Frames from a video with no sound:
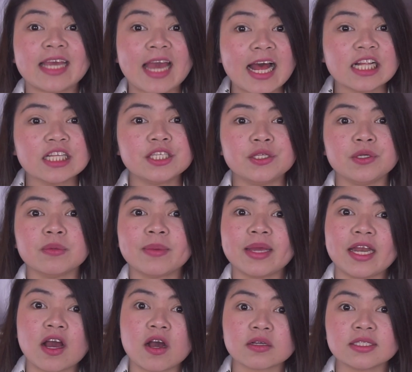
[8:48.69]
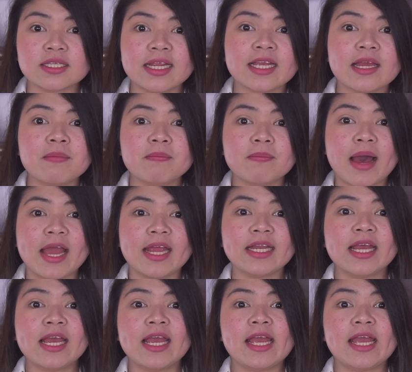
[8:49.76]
calcium and oxalate can bind